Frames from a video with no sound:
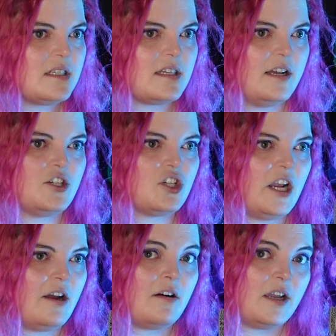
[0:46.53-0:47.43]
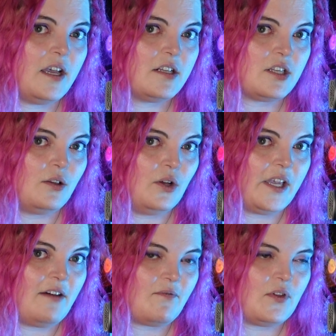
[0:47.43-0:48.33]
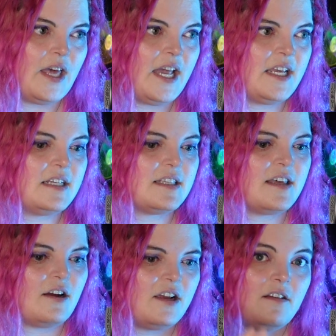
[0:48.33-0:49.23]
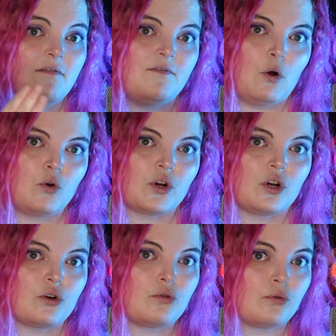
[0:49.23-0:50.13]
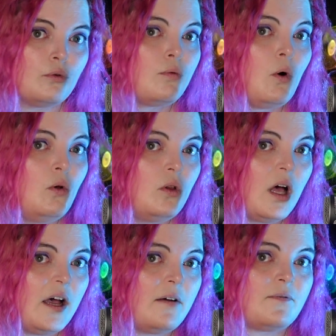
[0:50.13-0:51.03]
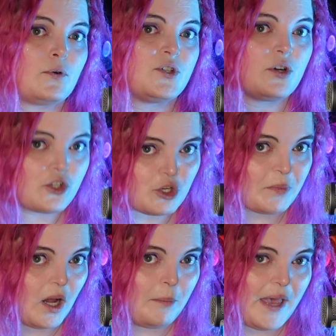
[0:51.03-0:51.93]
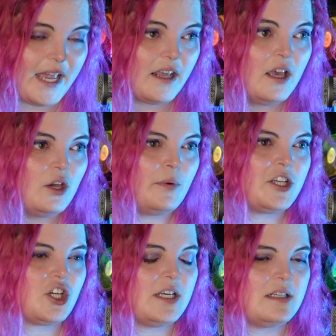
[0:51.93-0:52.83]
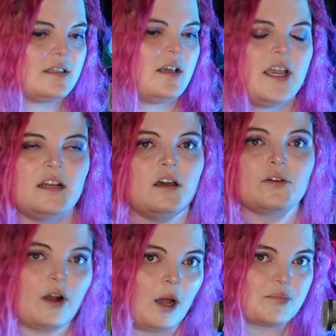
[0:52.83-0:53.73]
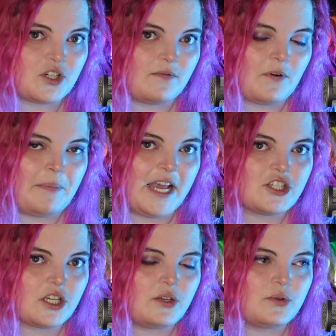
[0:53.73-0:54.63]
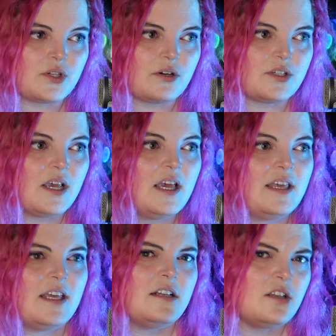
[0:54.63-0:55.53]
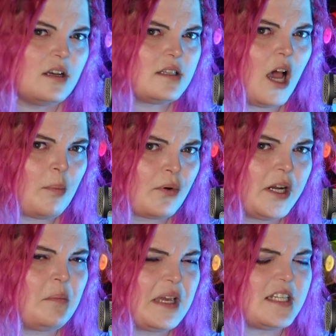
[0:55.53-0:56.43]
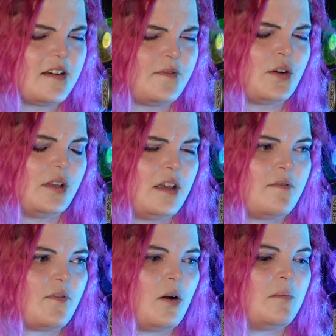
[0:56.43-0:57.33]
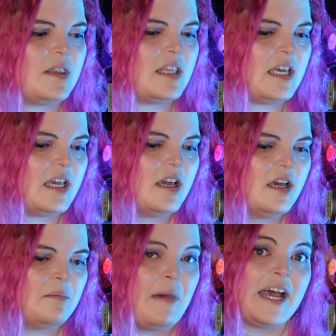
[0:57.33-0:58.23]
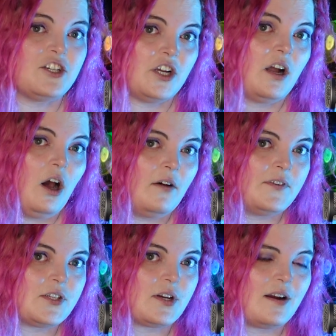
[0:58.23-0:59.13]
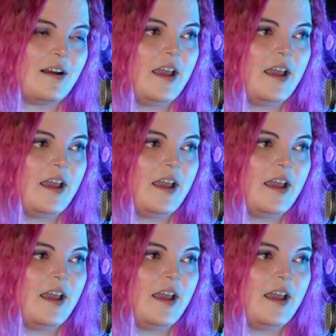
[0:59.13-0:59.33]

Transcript: such area to look at for that is their Invoker crew role for Starship Combat, which is another option for Magic users that does operate a bit differently from the Magic Officer.